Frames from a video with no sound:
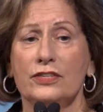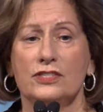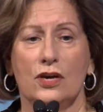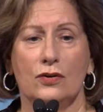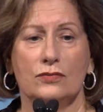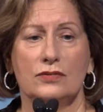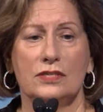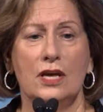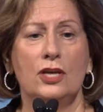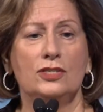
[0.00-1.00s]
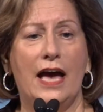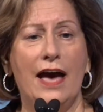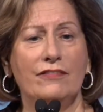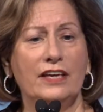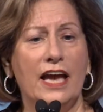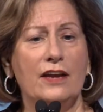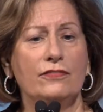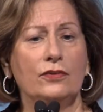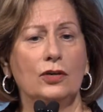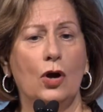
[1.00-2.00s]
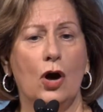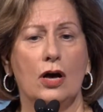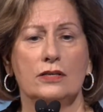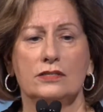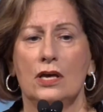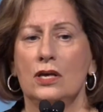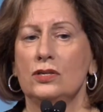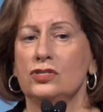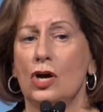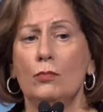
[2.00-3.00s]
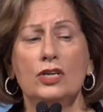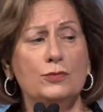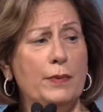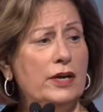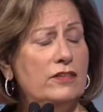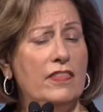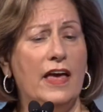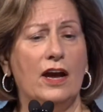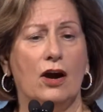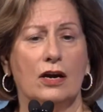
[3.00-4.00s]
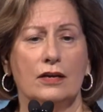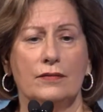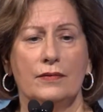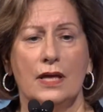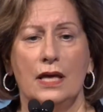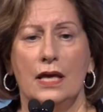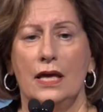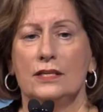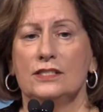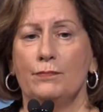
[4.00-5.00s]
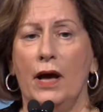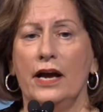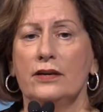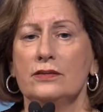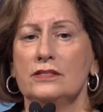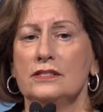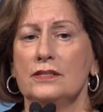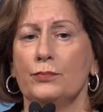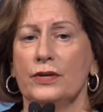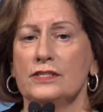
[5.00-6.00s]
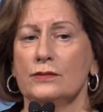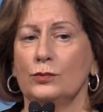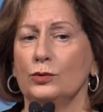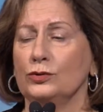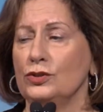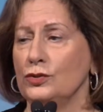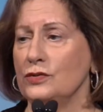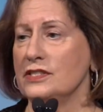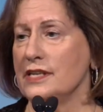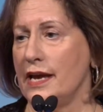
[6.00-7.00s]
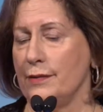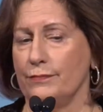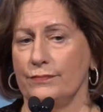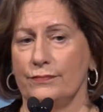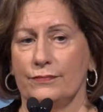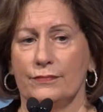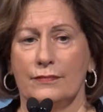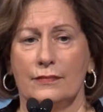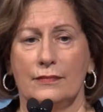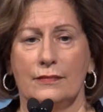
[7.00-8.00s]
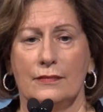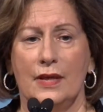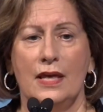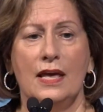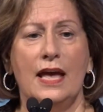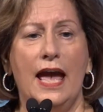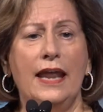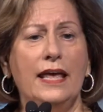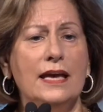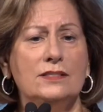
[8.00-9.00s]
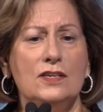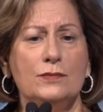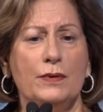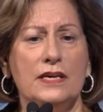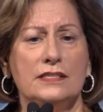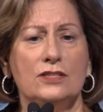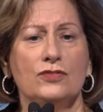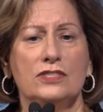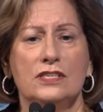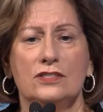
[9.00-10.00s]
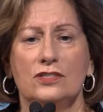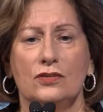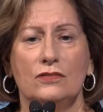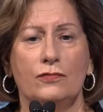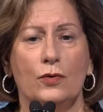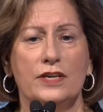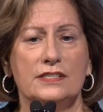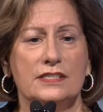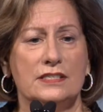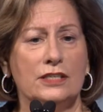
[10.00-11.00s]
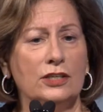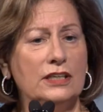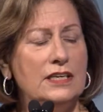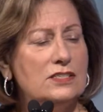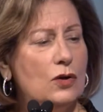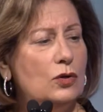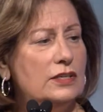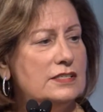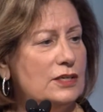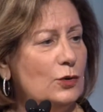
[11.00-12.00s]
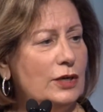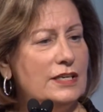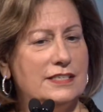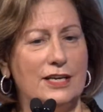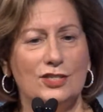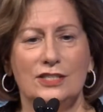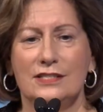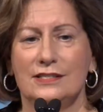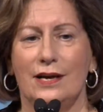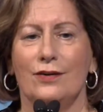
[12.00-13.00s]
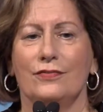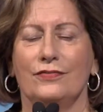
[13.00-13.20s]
zones to advocate for a cause so much bigger than they are, inspires the principal to do the same. NASSP's interest in student voice is nearly as old as the organization itself.